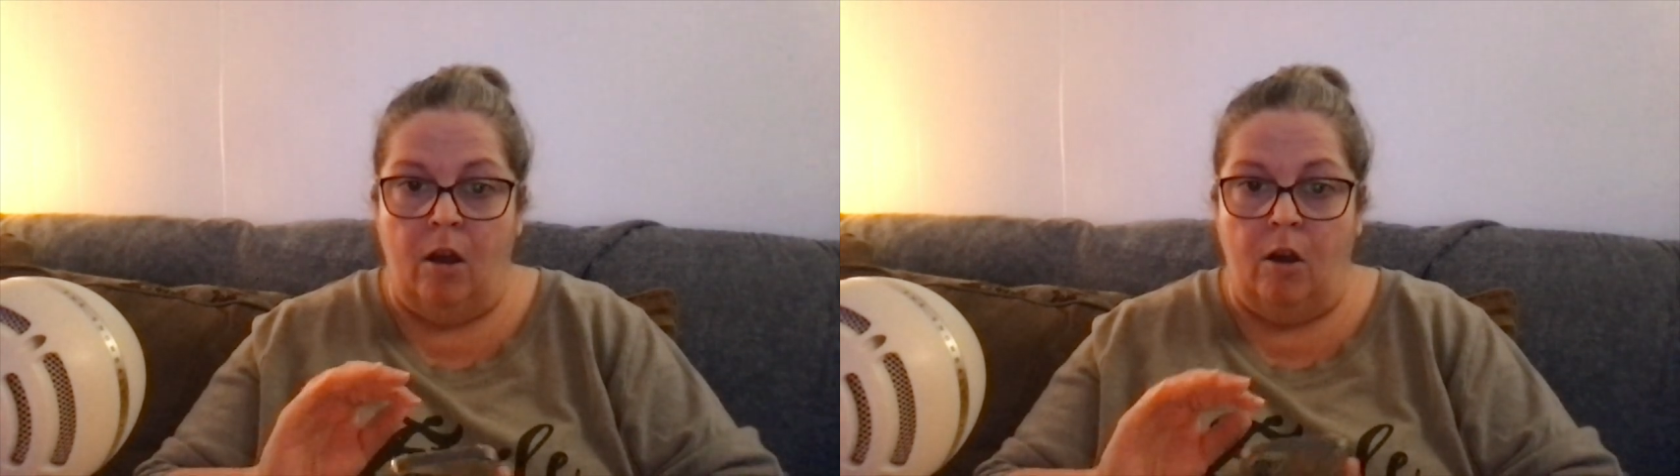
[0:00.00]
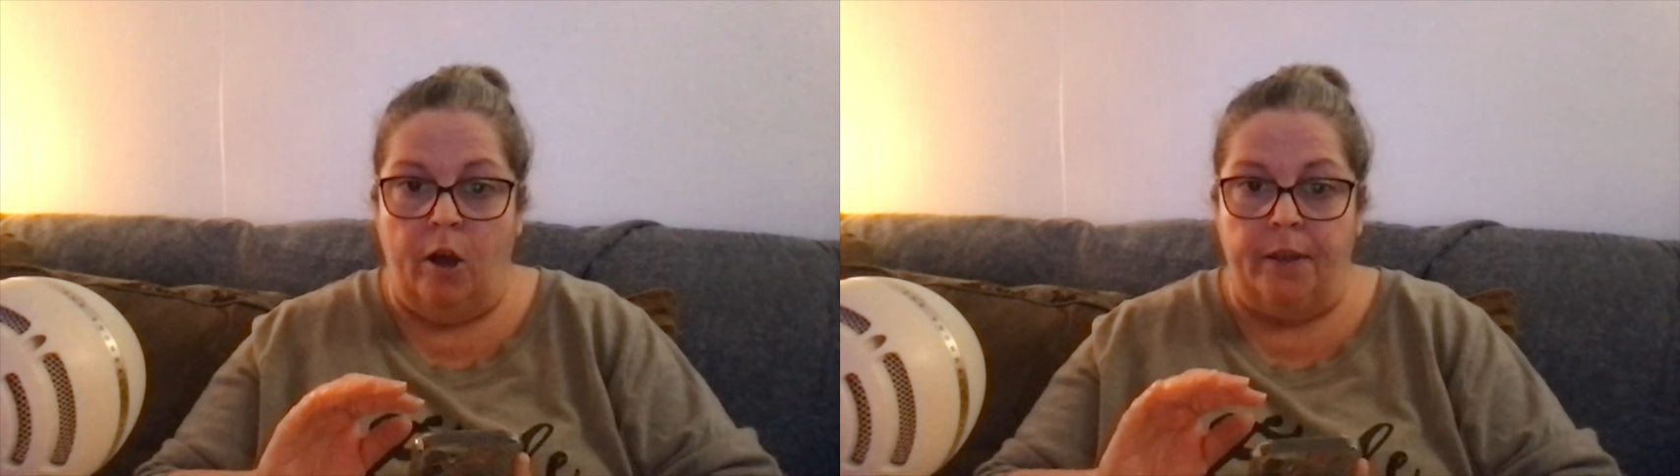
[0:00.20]

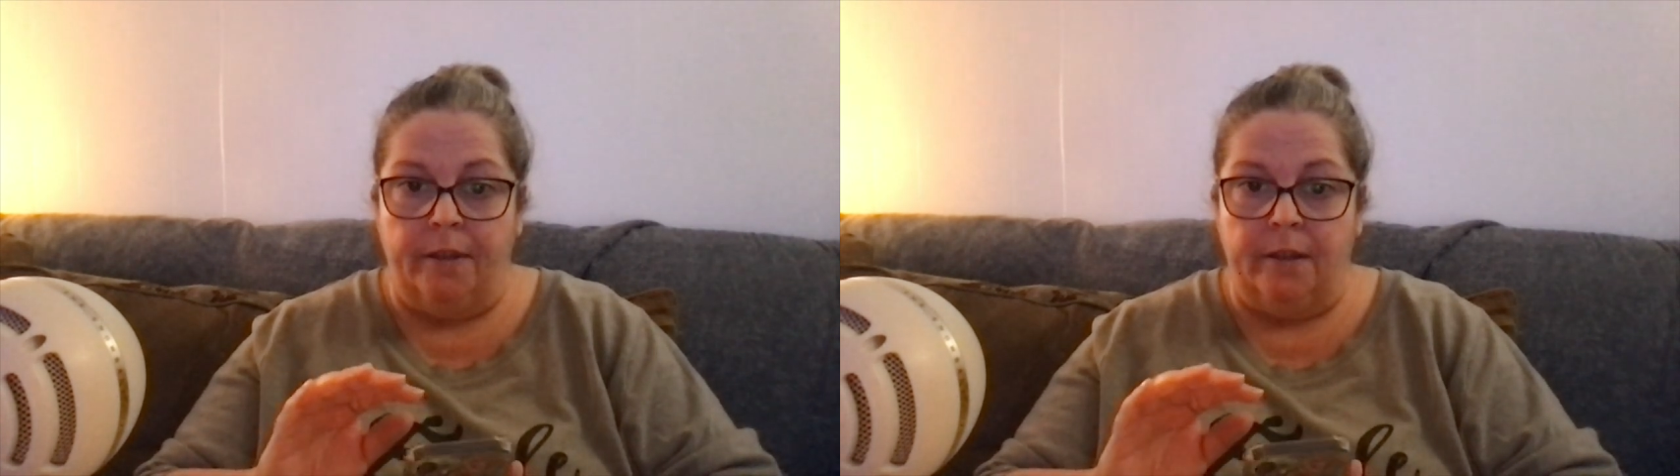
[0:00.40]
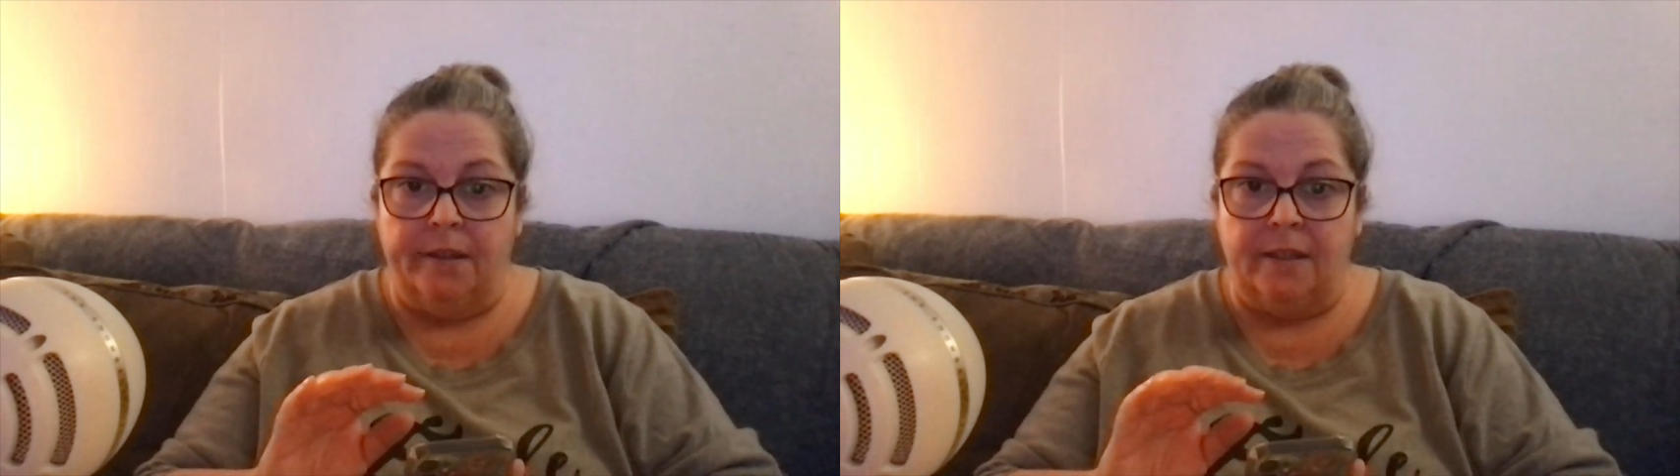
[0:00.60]

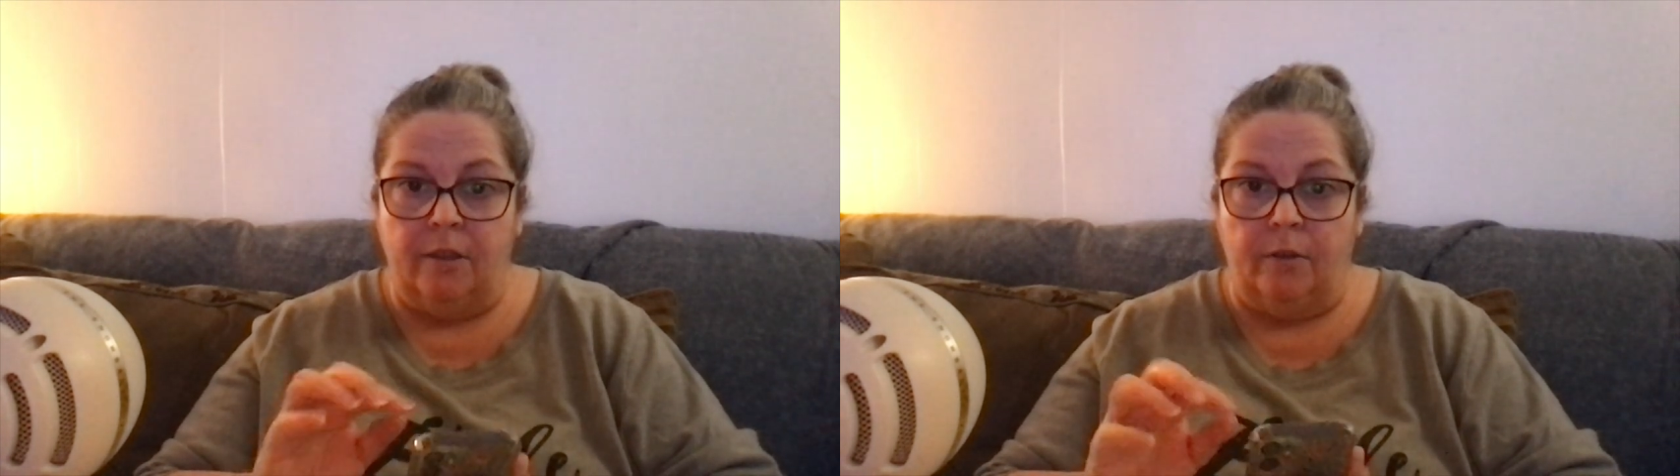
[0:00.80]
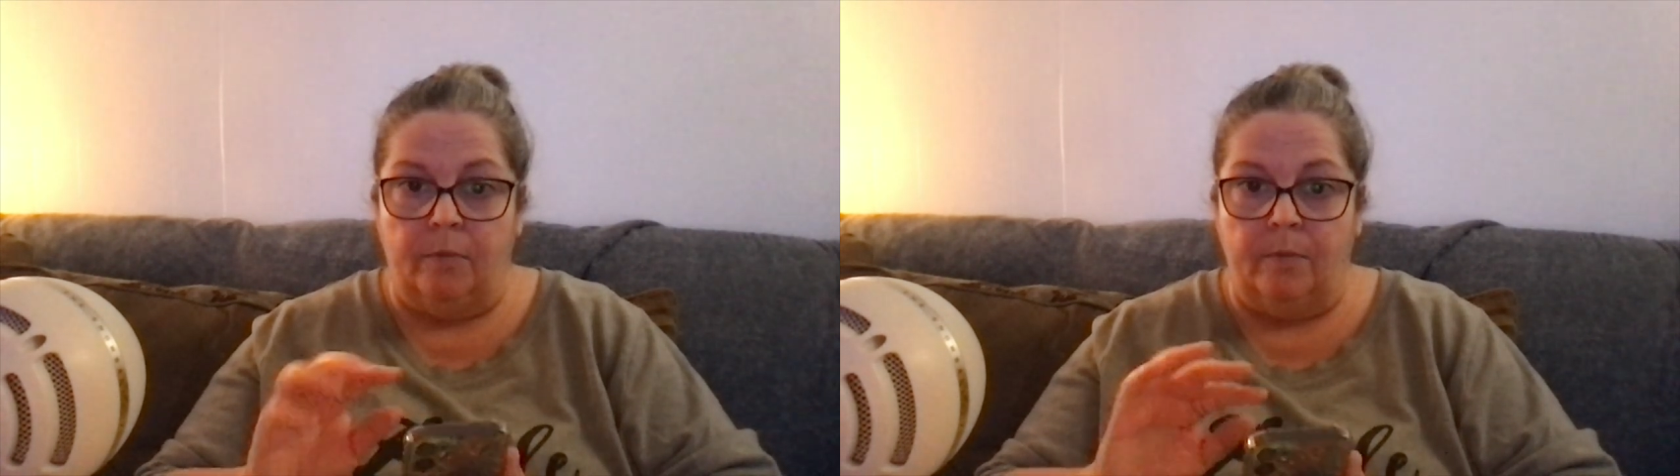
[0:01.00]
on
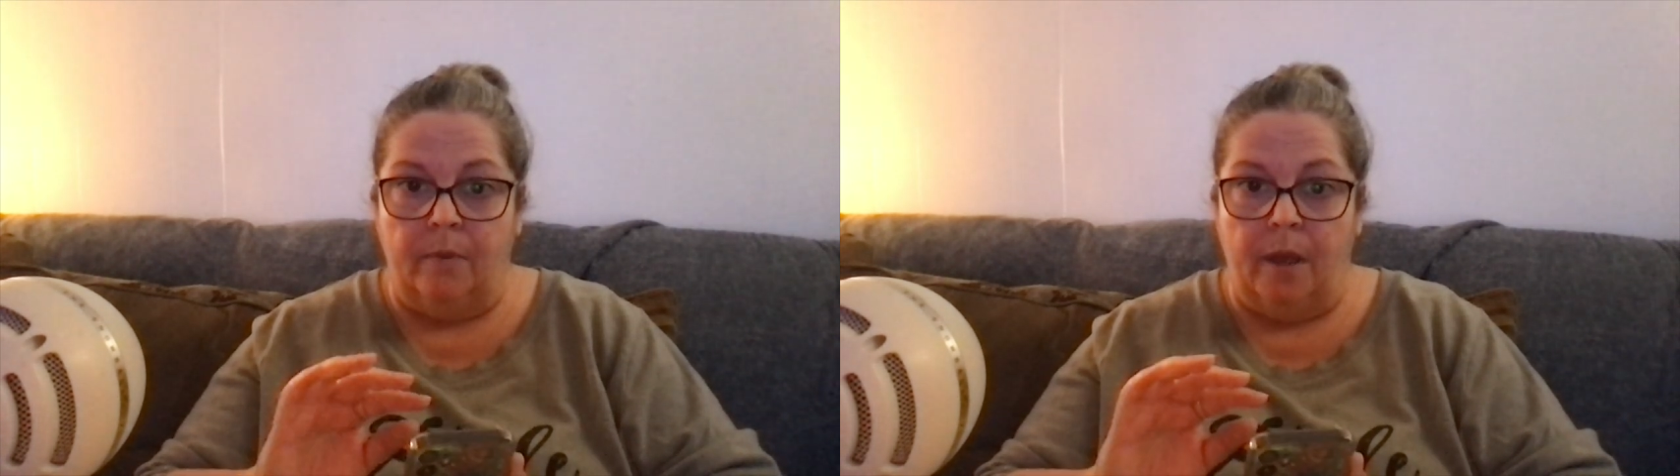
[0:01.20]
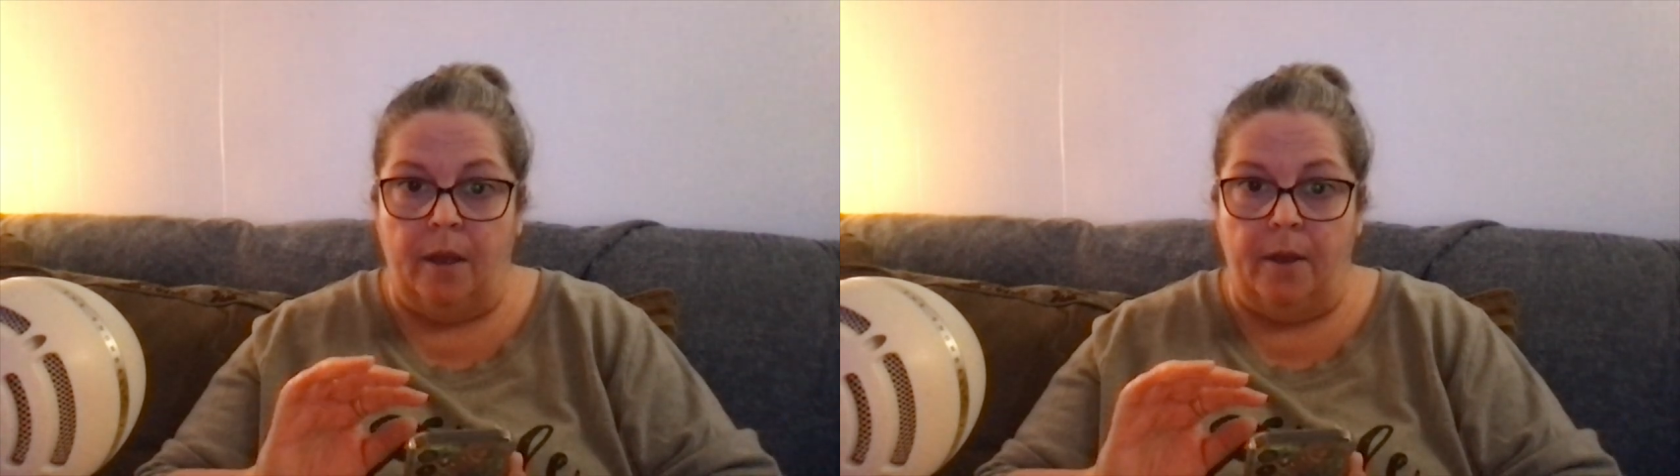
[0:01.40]
some